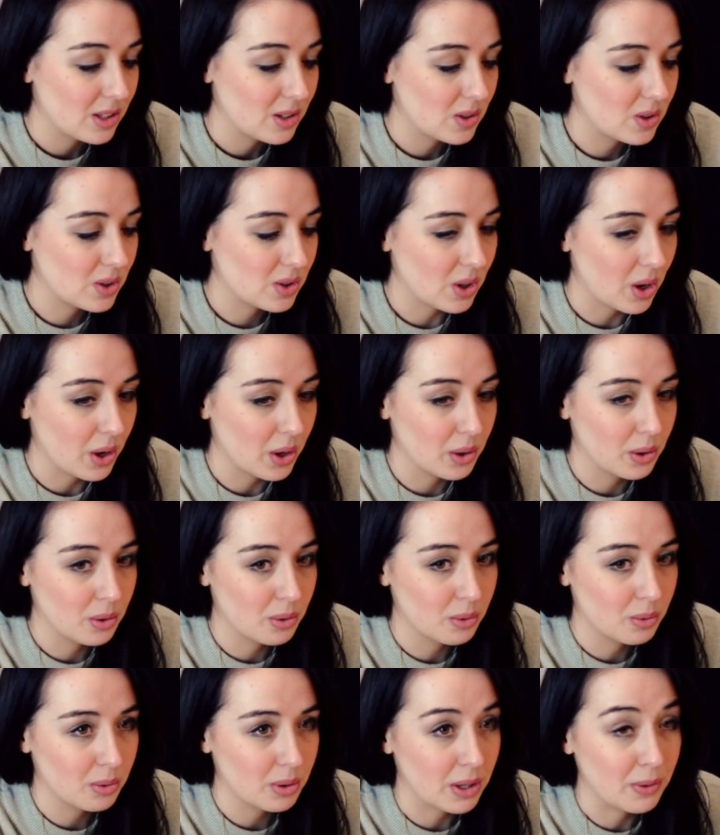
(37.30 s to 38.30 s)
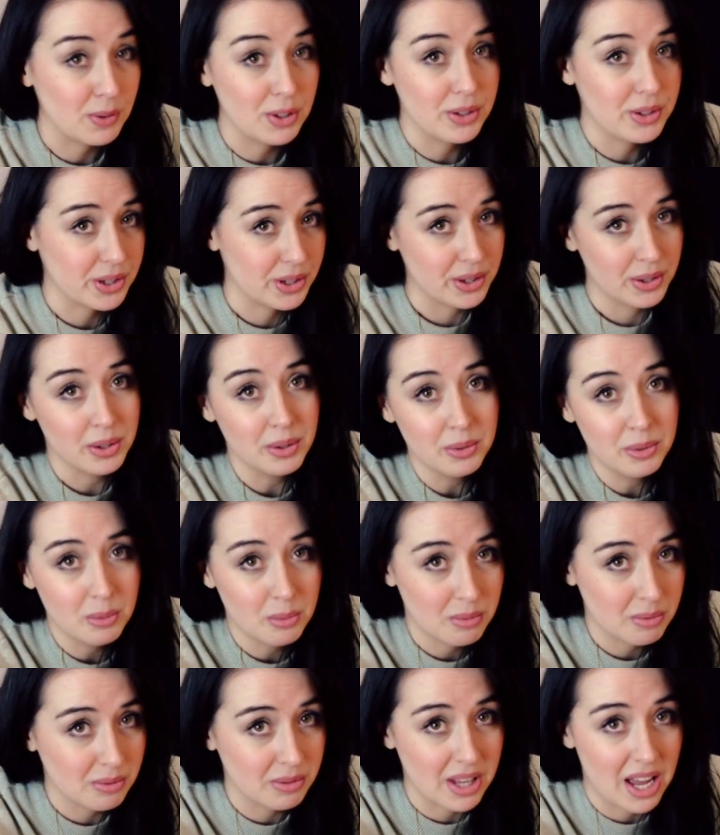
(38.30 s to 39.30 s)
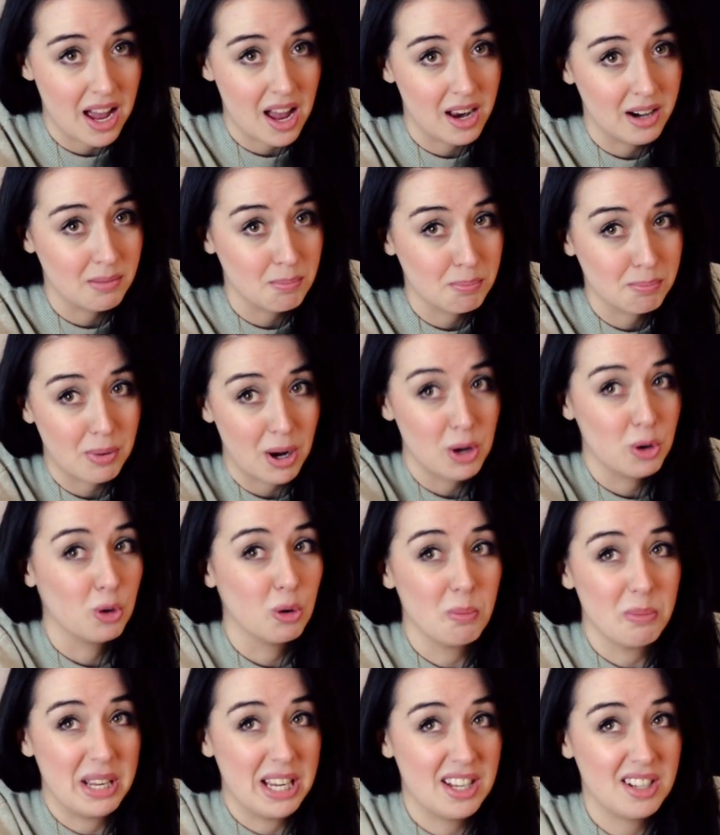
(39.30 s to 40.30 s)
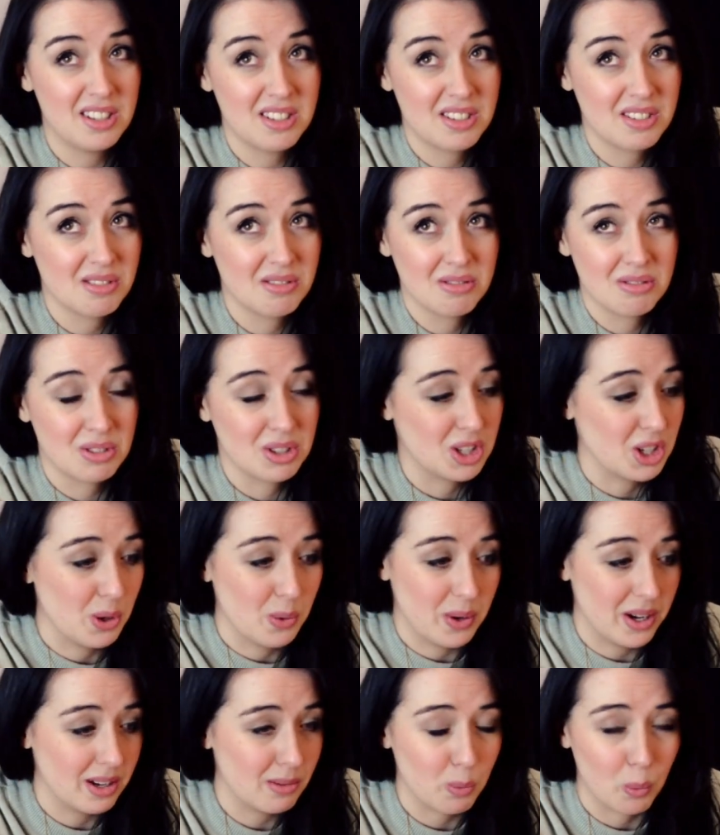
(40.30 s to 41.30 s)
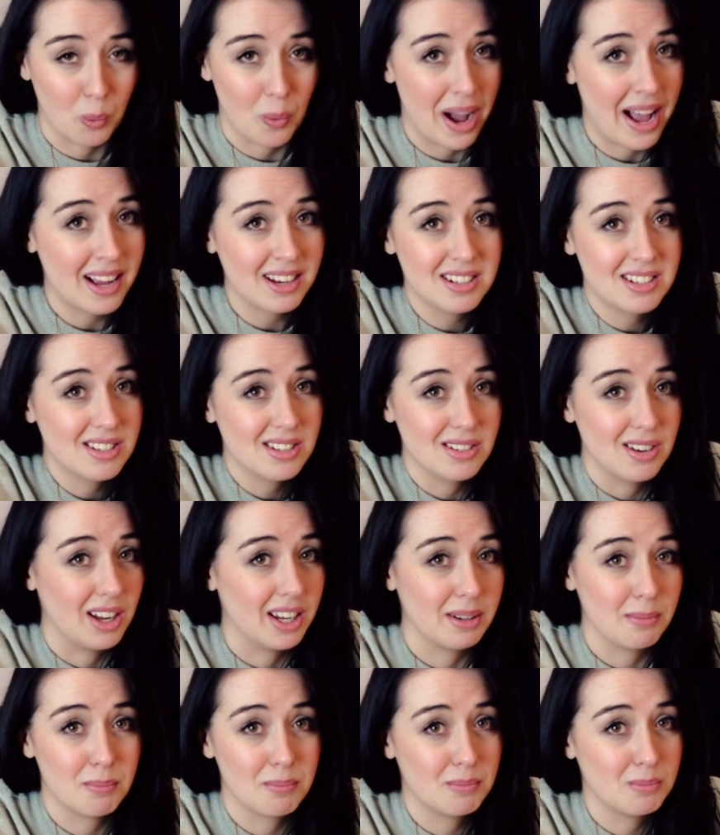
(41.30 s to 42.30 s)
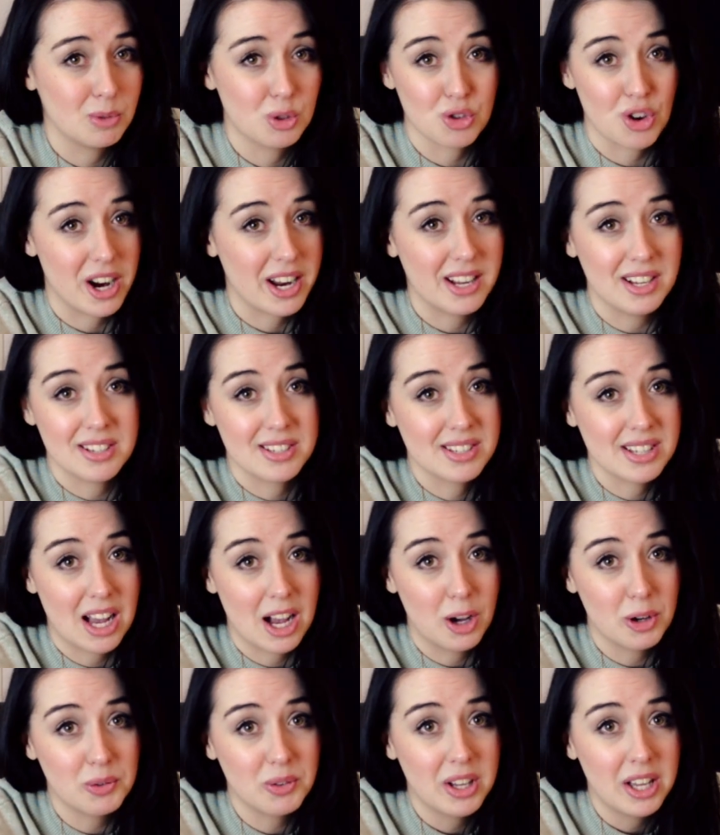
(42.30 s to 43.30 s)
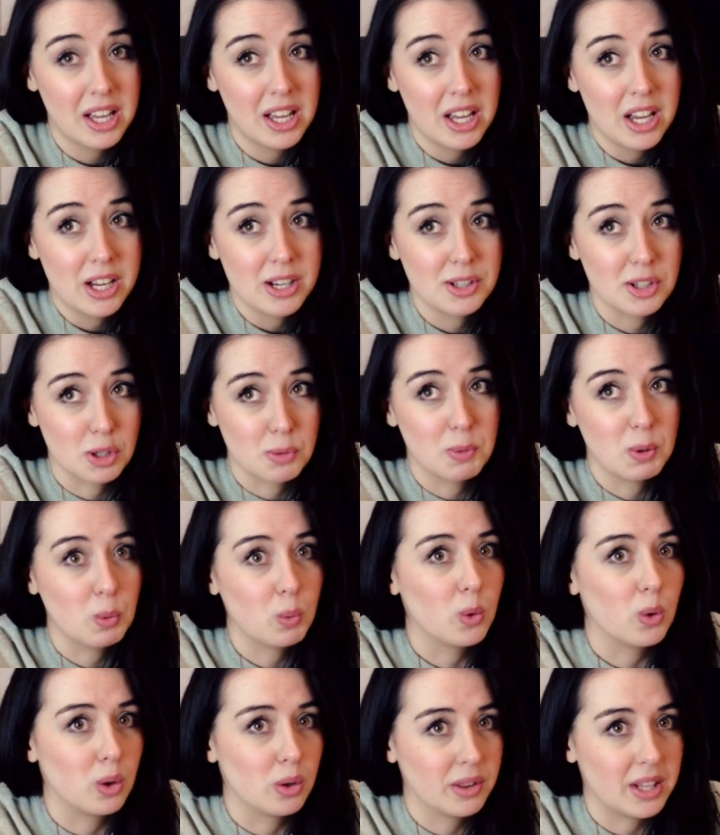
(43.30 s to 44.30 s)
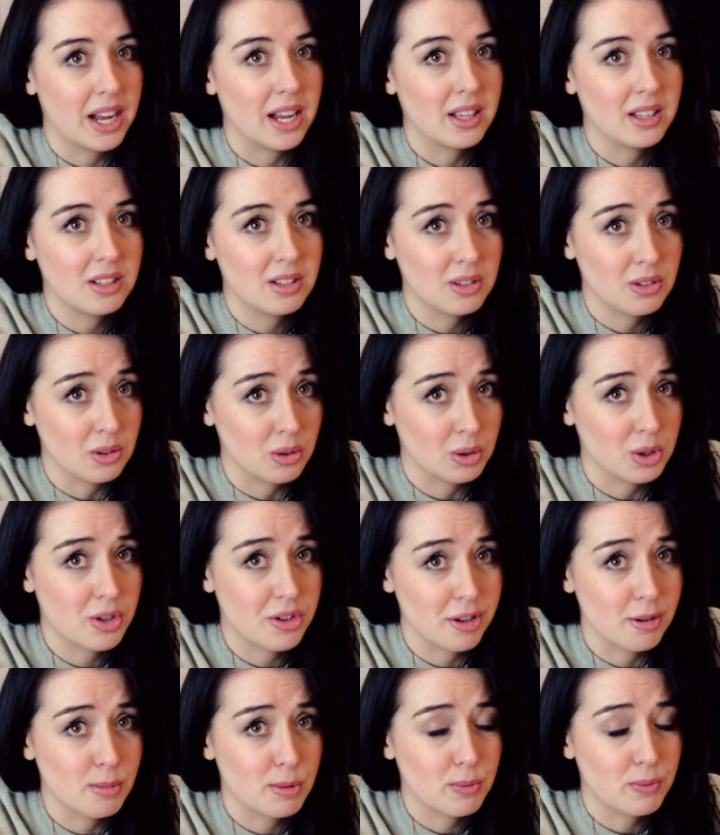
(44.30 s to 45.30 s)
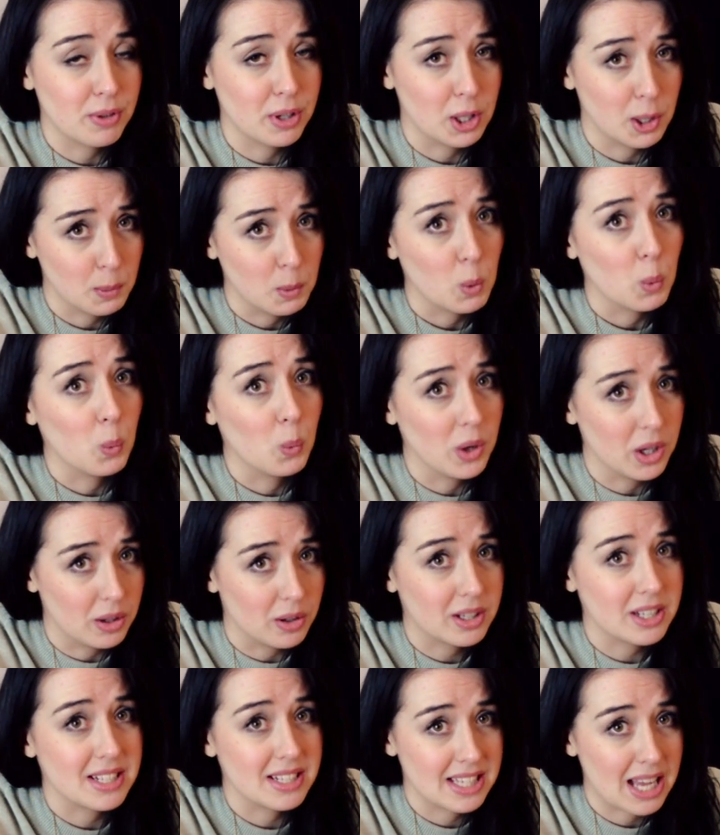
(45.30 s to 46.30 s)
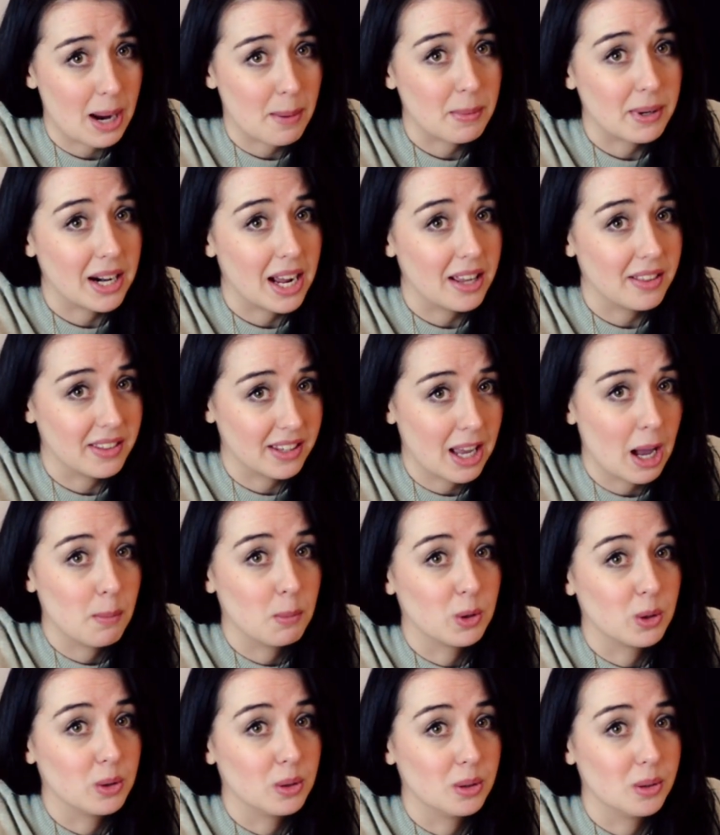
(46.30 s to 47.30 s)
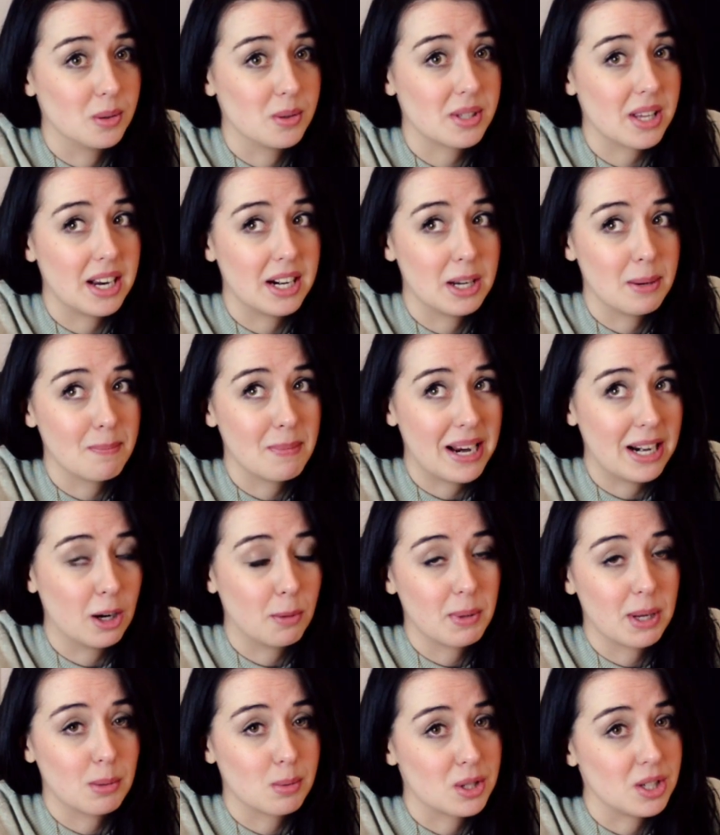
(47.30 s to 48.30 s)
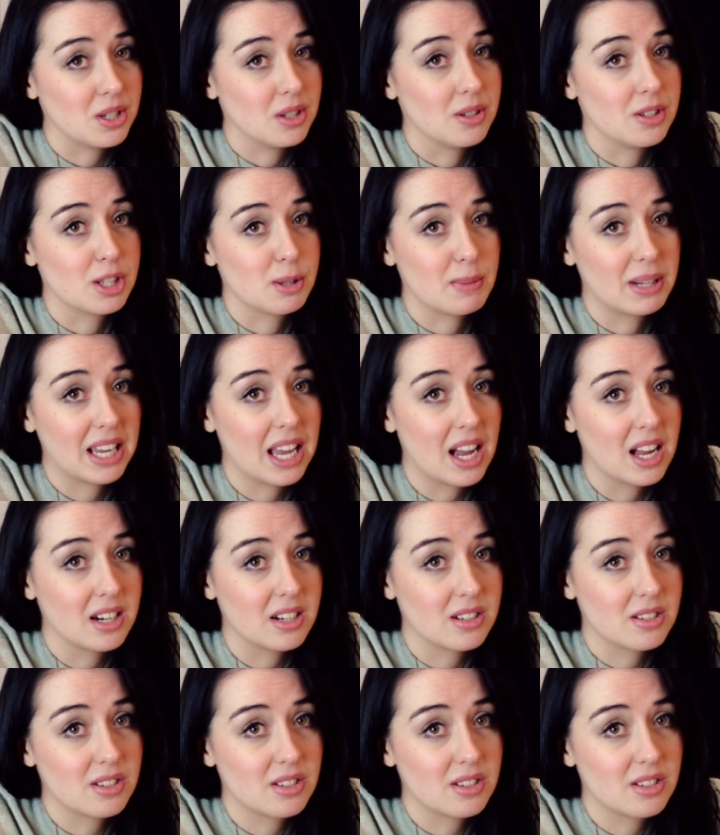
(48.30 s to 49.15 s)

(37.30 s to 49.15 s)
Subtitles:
So if you do, then by all means do it wet, like dry it yourself. Just be warned that your souped film will contaminate the chemicals and you may not be able to use them again.